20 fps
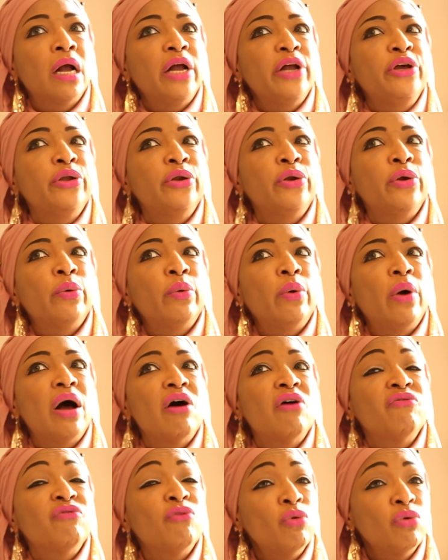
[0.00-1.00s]
you know,
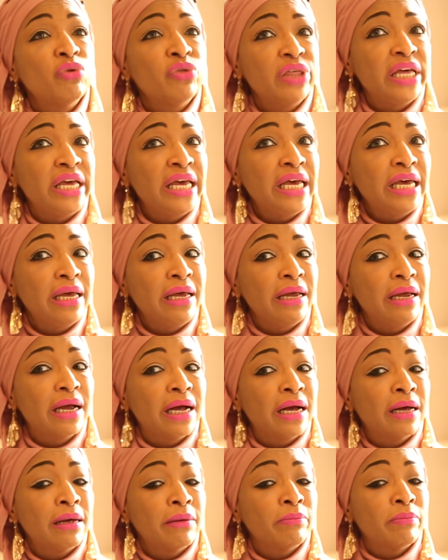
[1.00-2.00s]
of all the
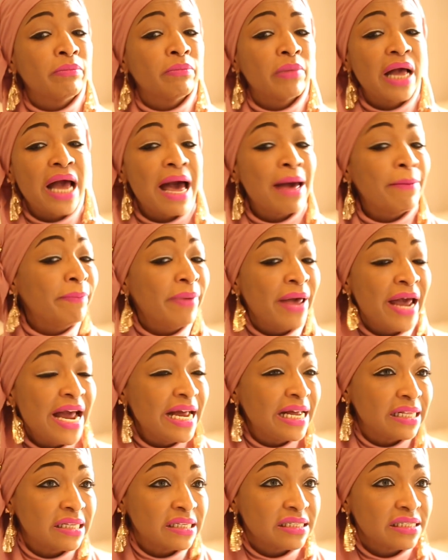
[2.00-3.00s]

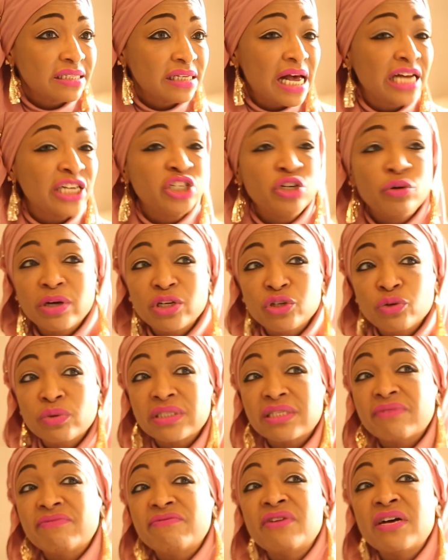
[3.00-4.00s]
campaigns, Asiwaju was
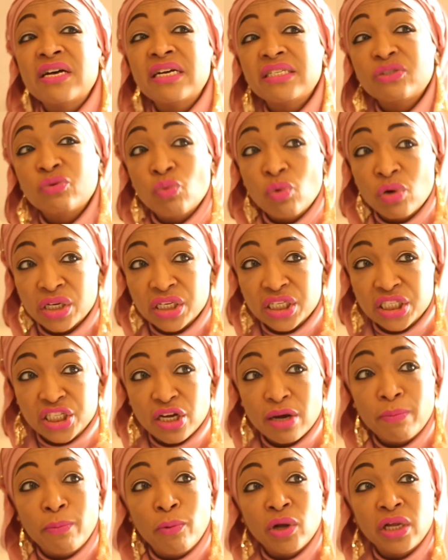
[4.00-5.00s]
the first one to
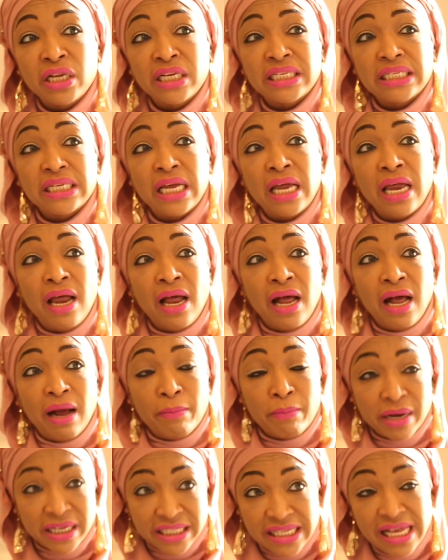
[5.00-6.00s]
appoint
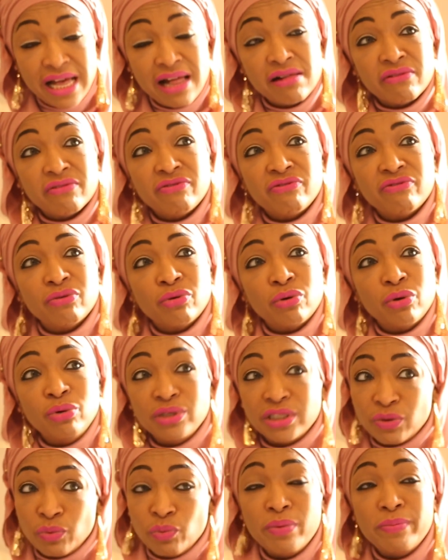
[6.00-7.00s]
myself,
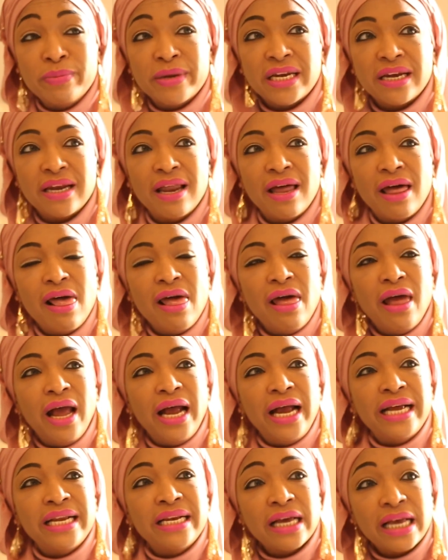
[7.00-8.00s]
who's a woman,
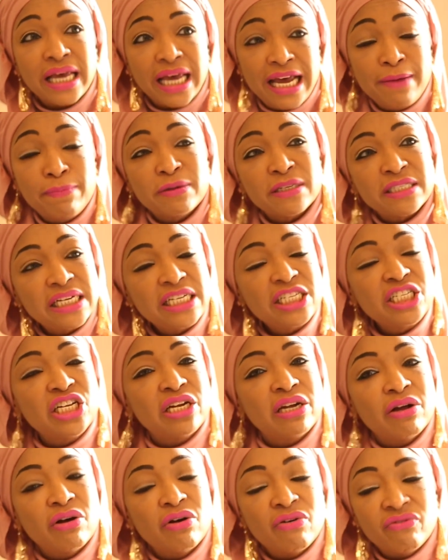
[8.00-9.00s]
in a key
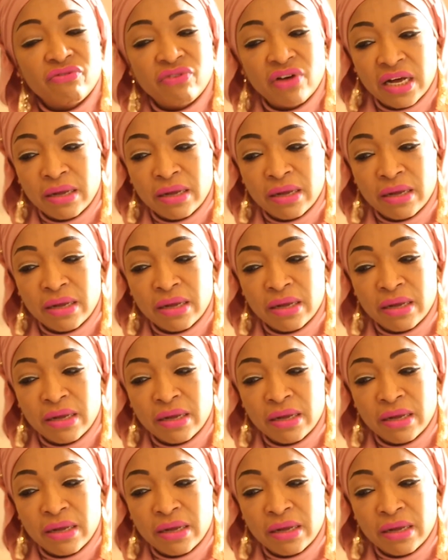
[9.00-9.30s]
position of